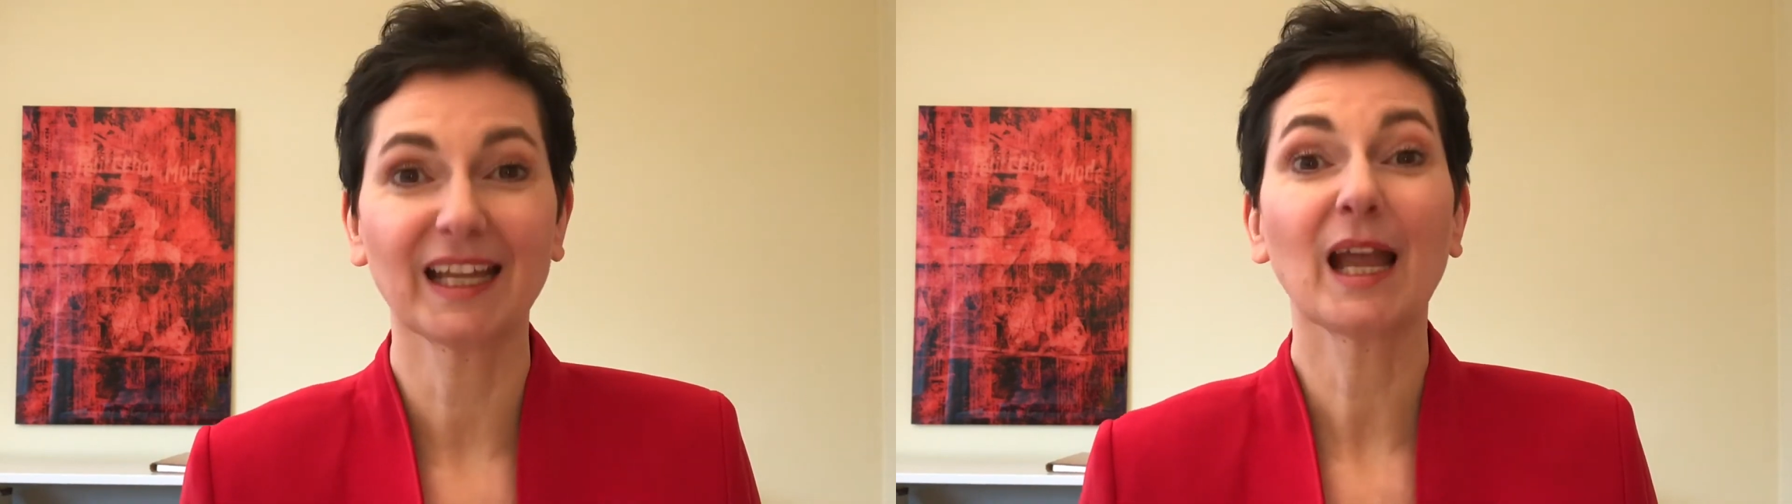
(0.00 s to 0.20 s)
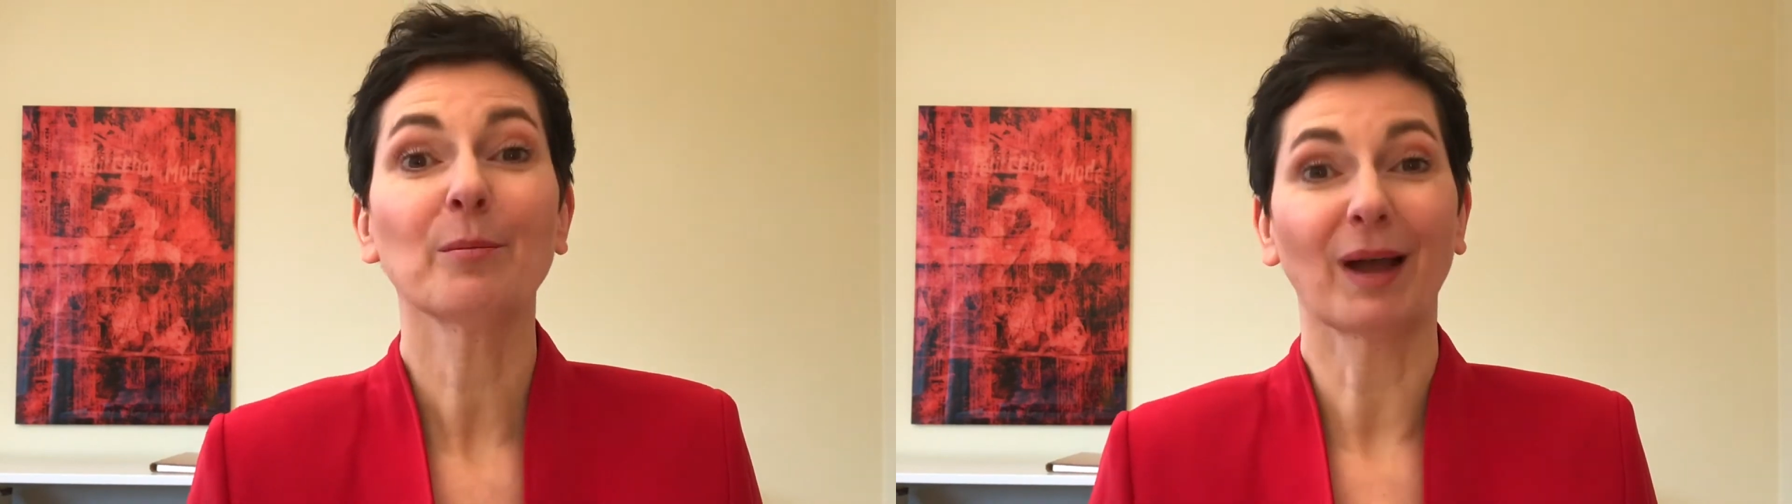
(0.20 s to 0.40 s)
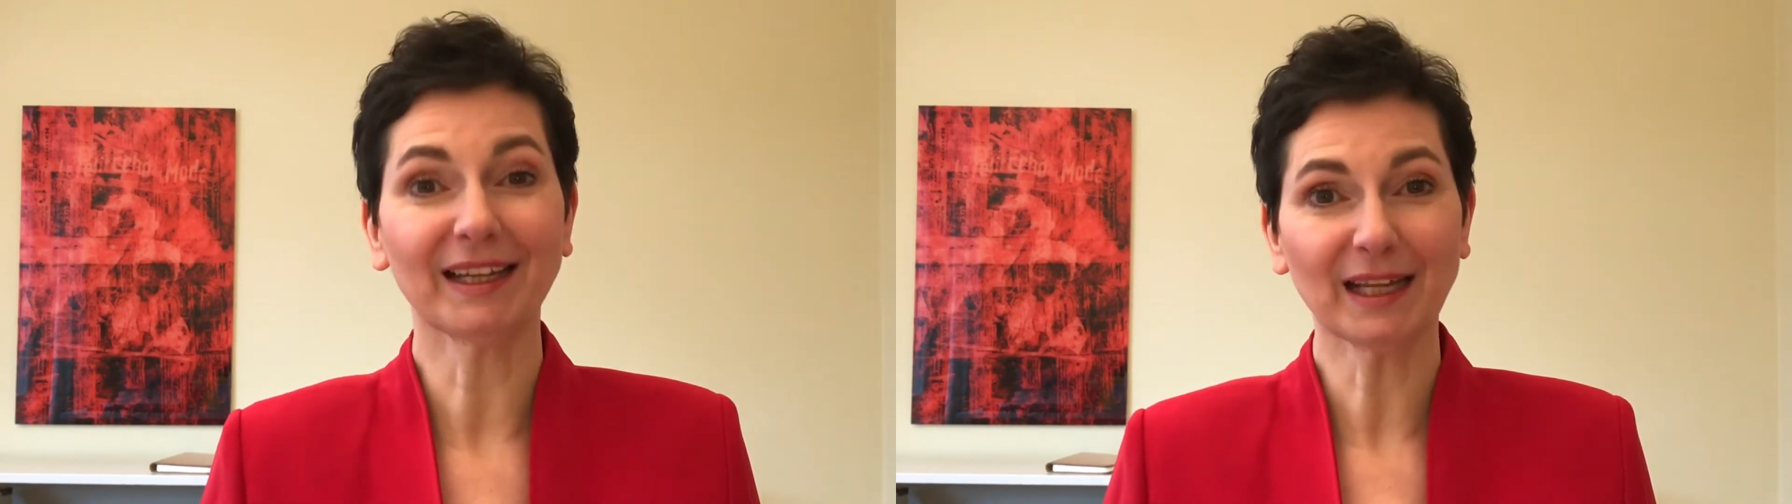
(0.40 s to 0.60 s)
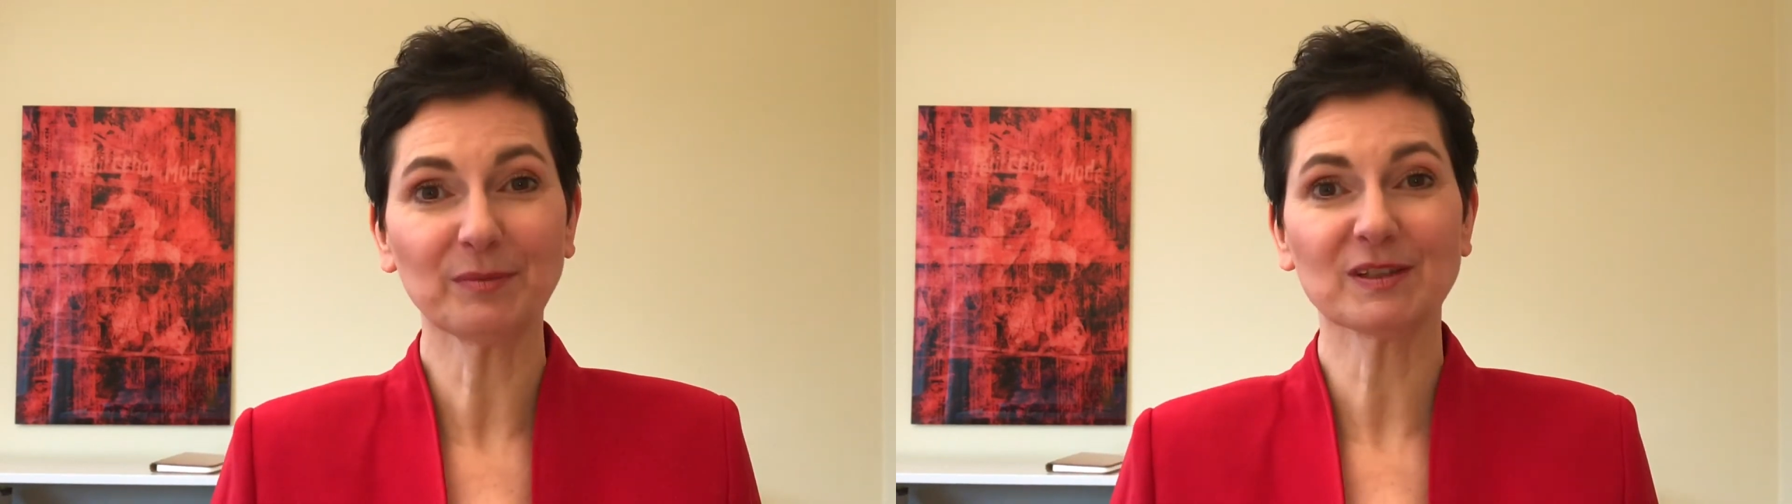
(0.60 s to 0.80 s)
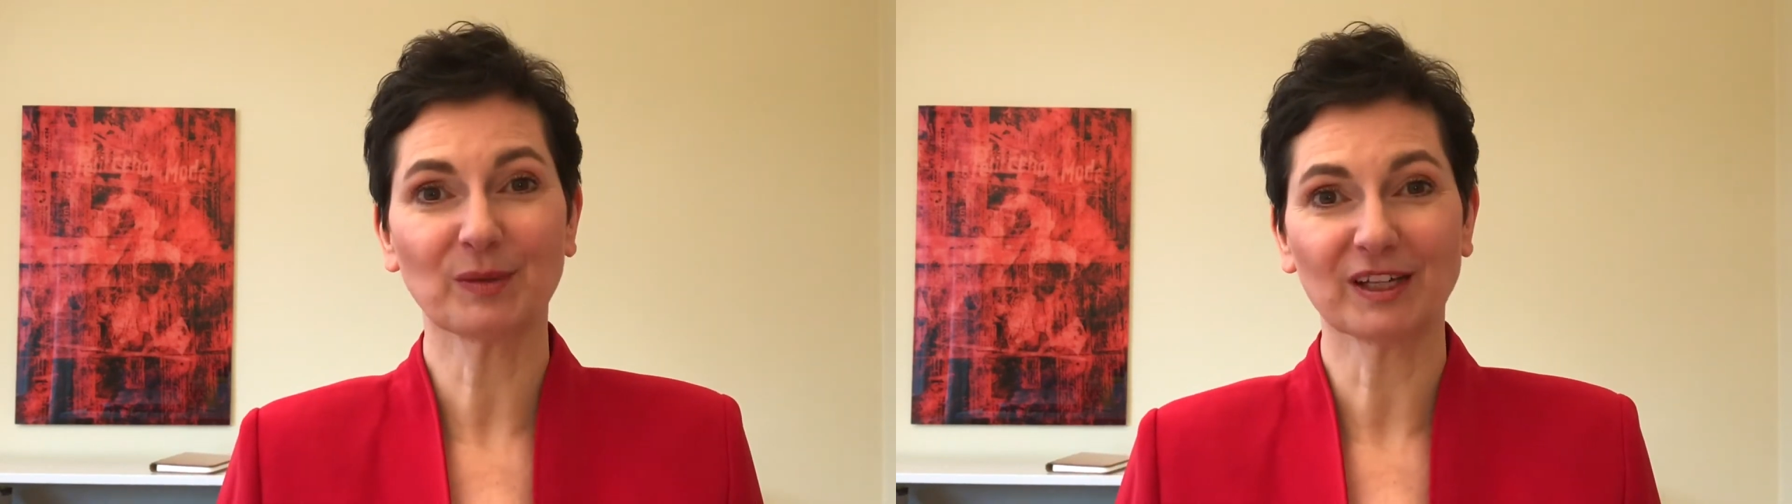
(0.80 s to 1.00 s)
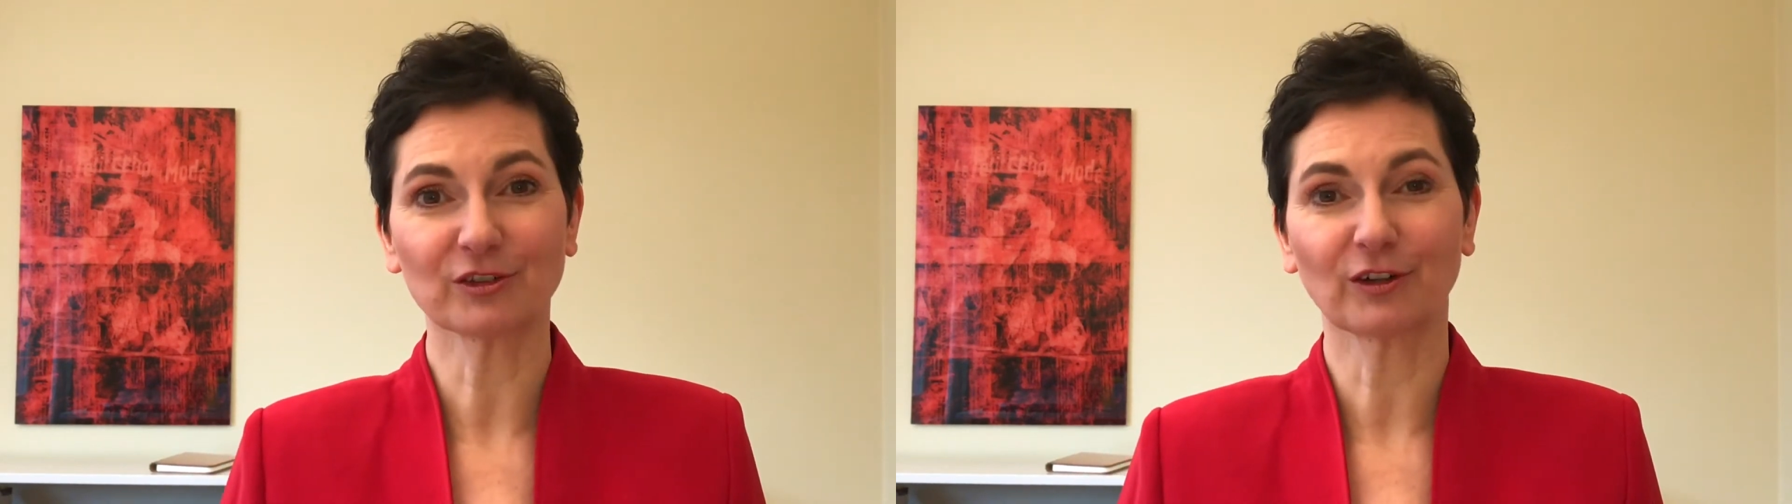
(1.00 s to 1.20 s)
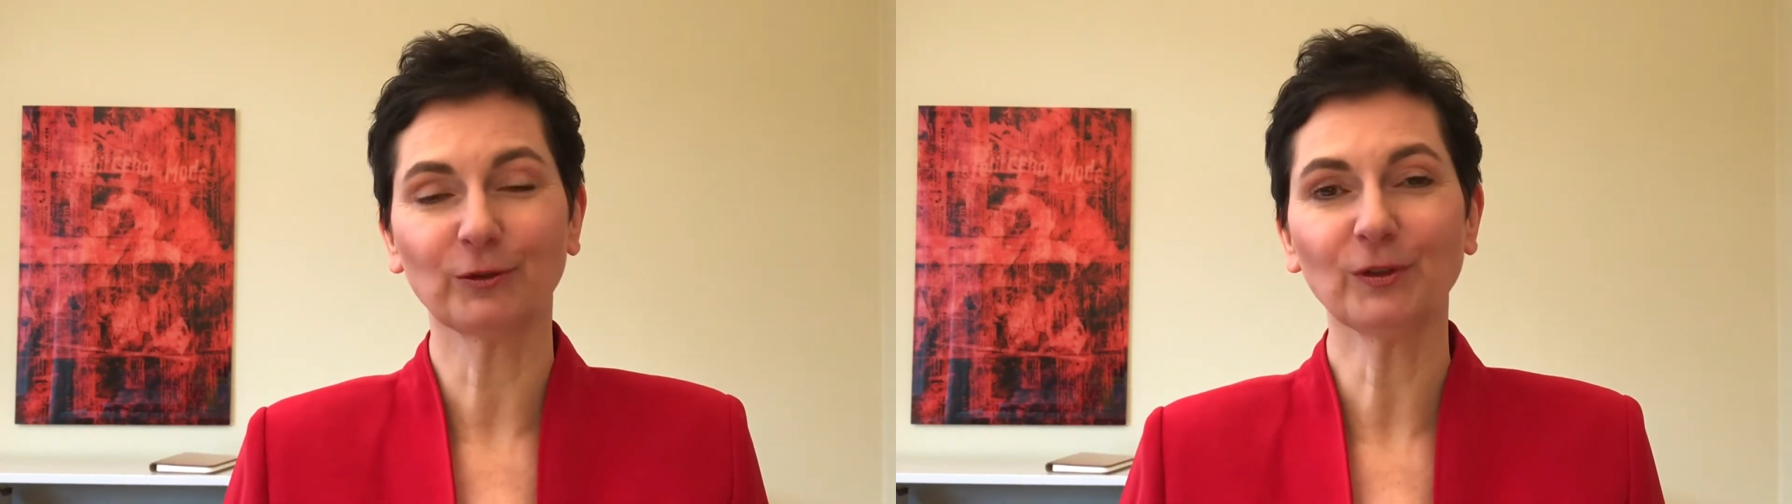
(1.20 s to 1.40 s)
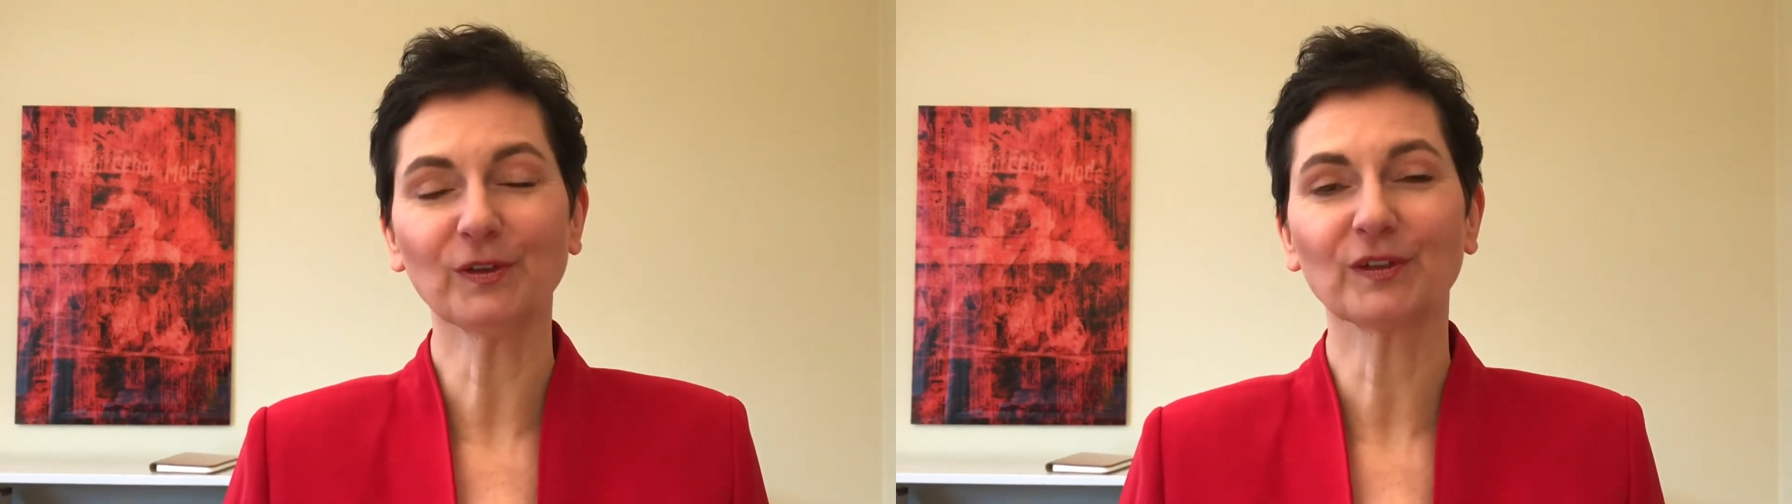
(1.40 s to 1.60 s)
My name is Petra
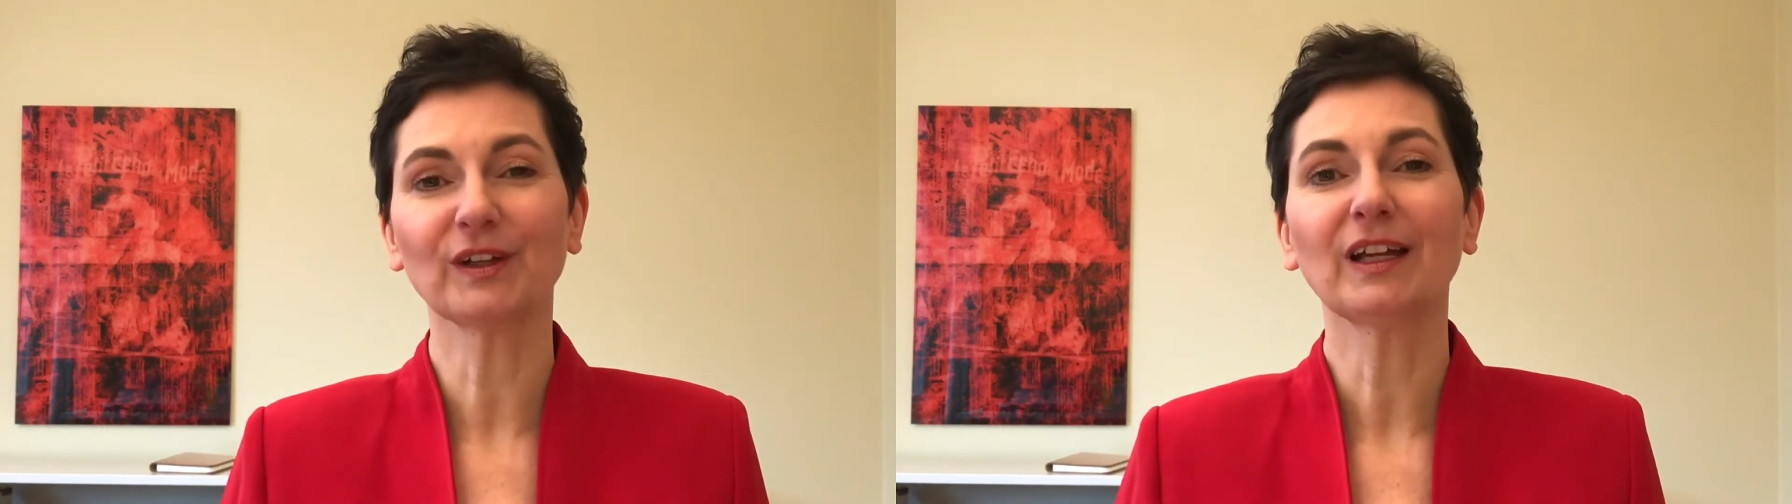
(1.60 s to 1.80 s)
Wüst.